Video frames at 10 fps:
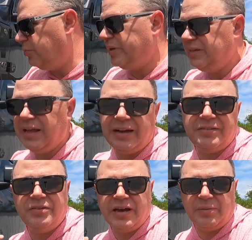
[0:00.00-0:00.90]

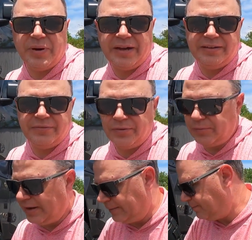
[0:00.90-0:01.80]
beadlocks, you got to buy a
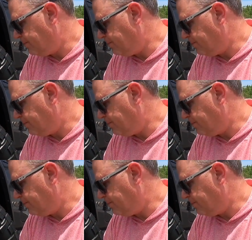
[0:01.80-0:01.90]
different ring.